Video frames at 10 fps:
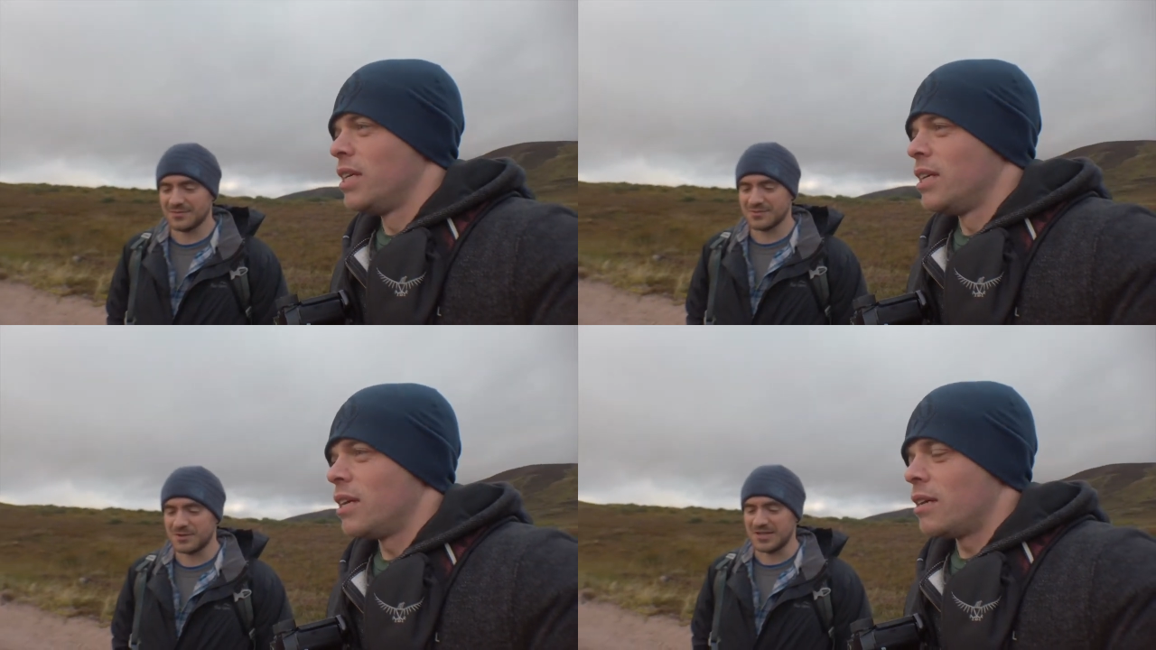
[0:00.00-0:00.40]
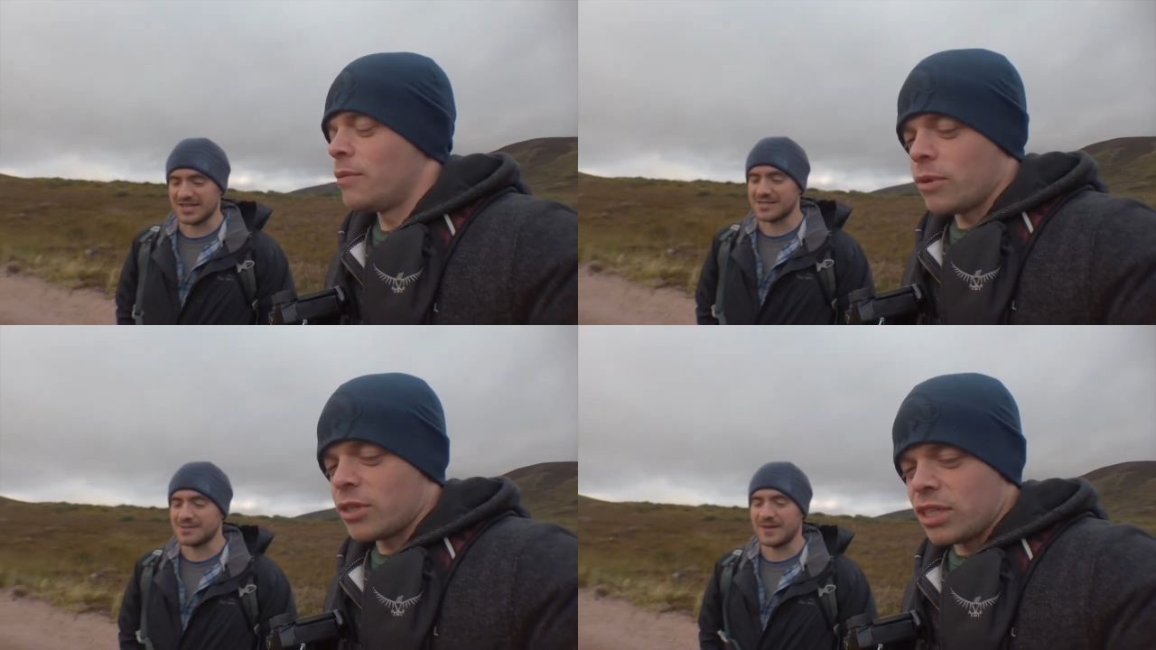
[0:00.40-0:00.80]
Speaker 1: It's
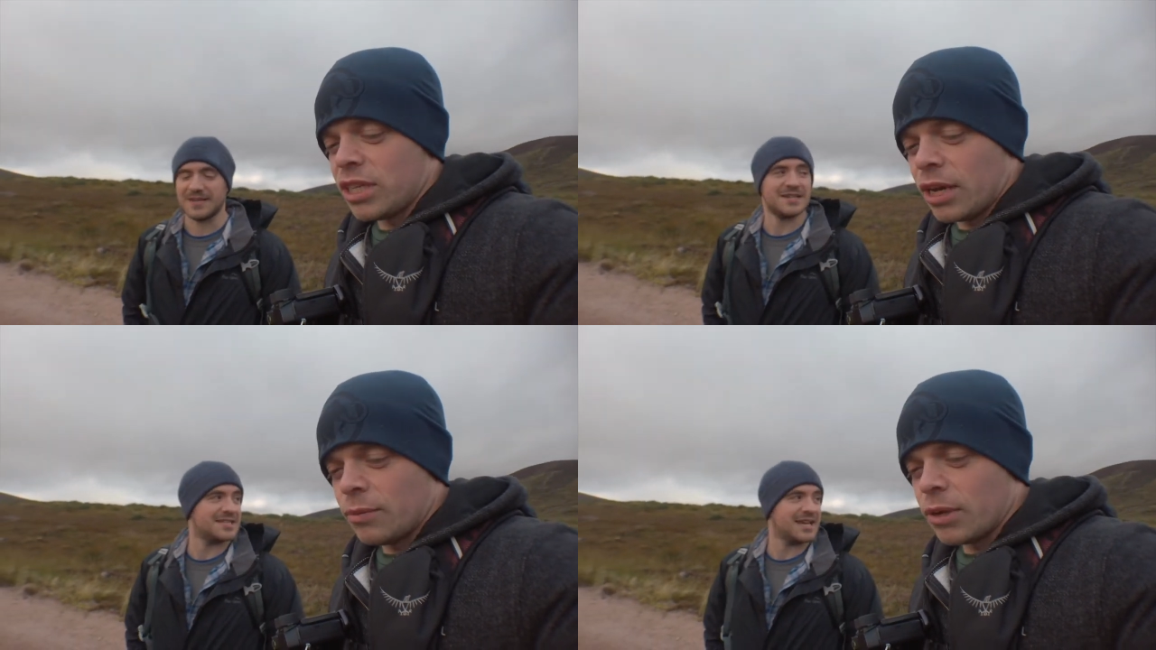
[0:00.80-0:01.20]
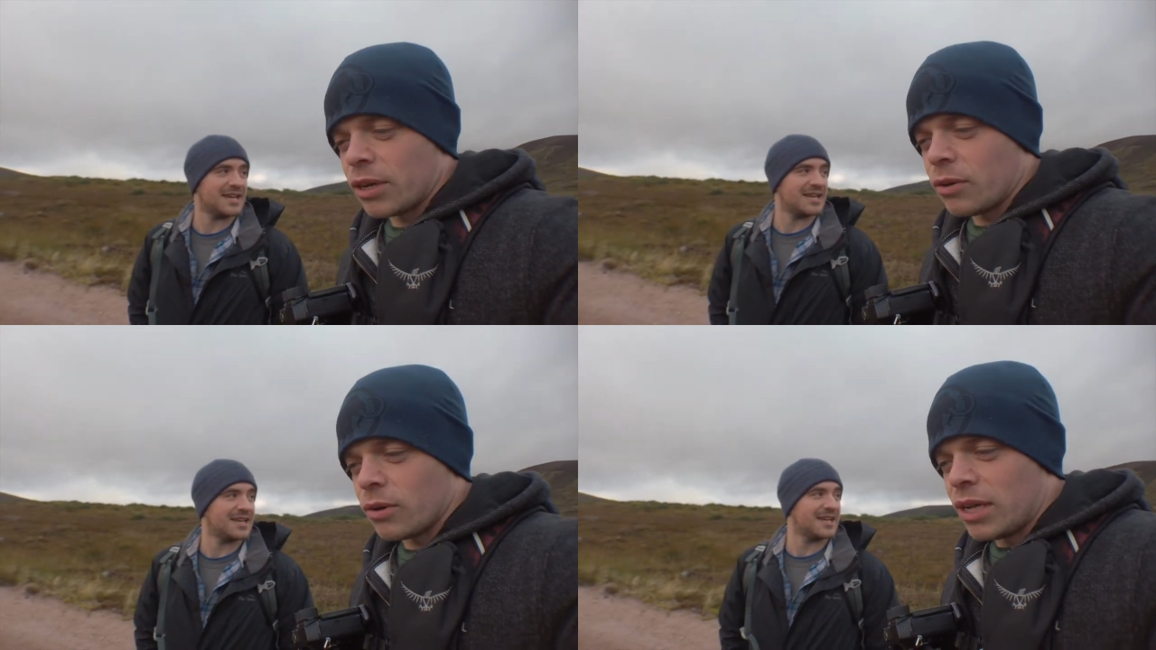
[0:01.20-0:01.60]
predicted. And we'll see how we
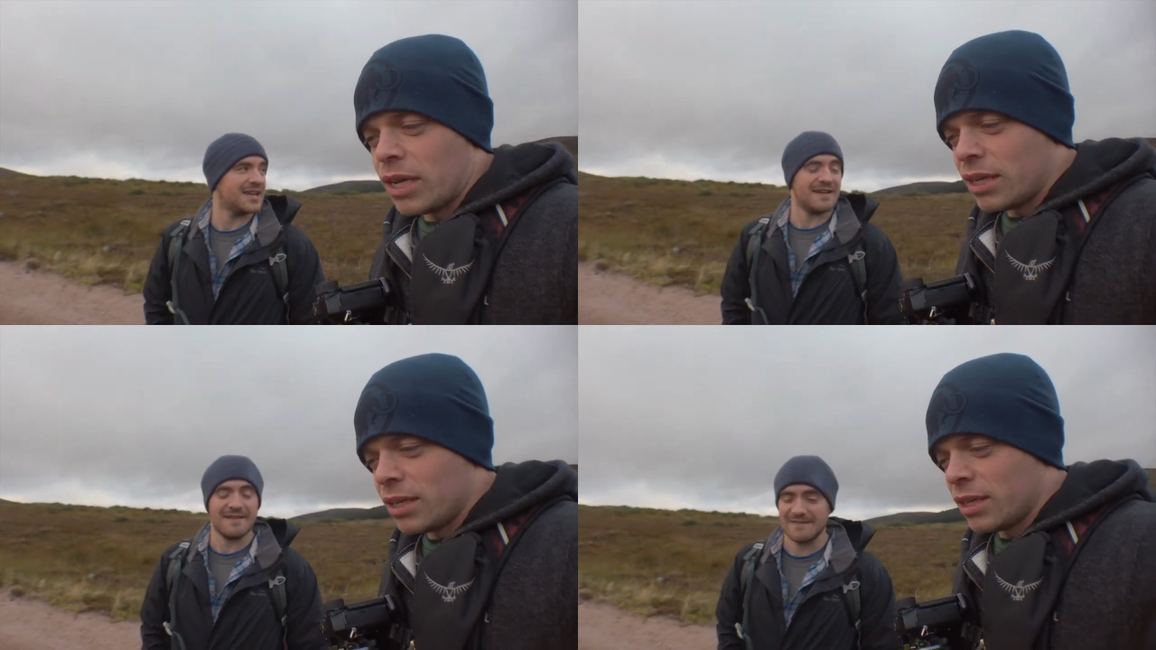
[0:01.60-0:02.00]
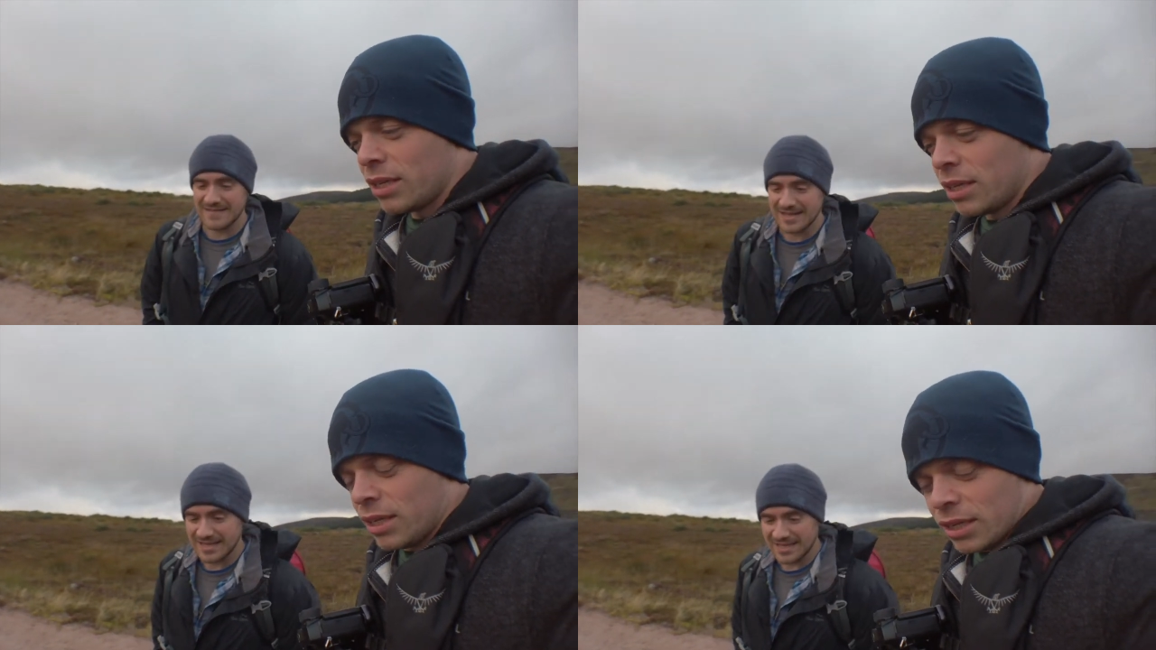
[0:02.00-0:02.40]
get on.
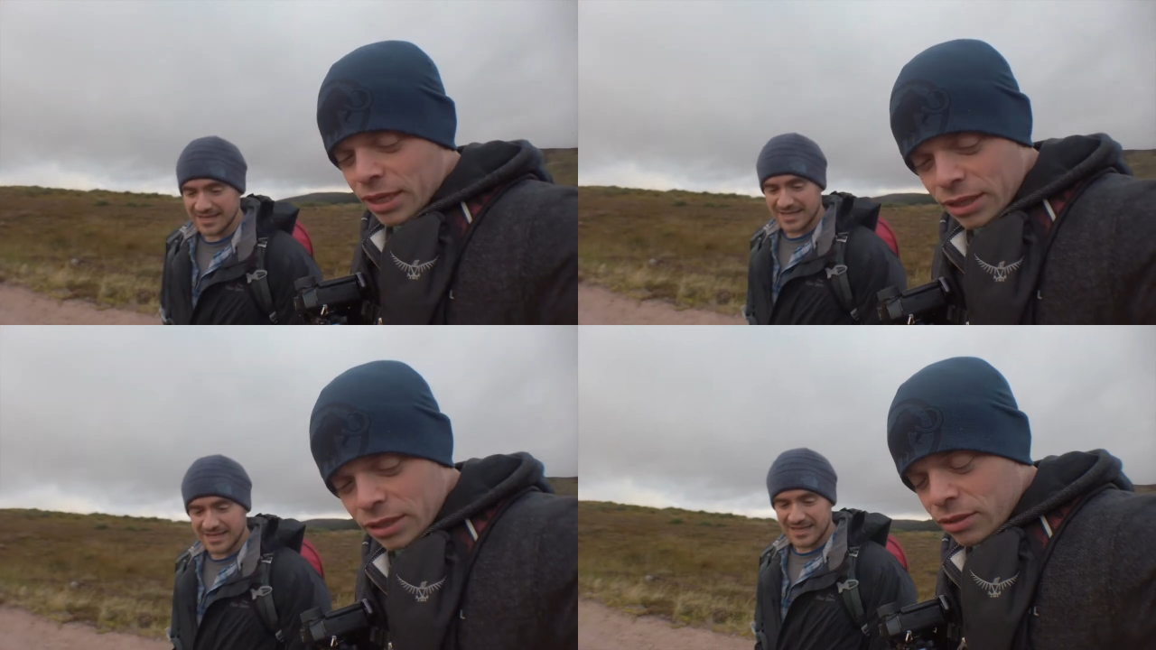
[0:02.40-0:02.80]
Right,